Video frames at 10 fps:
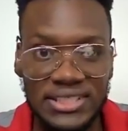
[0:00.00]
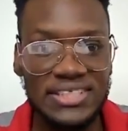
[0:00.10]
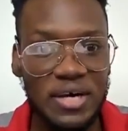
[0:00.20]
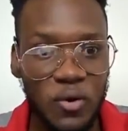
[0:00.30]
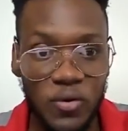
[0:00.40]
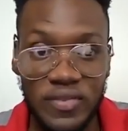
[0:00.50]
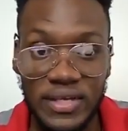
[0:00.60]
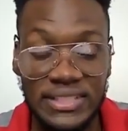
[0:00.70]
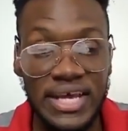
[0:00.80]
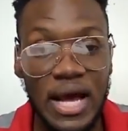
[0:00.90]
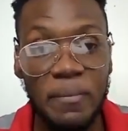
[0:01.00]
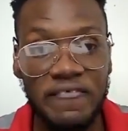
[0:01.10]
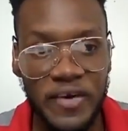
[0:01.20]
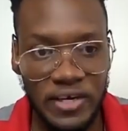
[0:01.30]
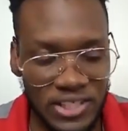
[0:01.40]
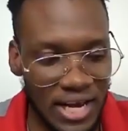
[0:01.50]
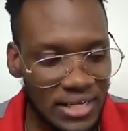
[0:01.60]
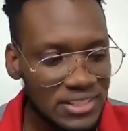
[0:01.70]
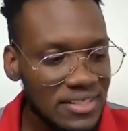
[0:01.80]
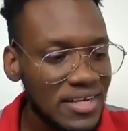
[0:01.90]
things and own things, it can be very
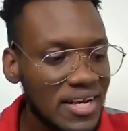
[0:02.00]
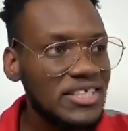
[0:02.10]
challenging.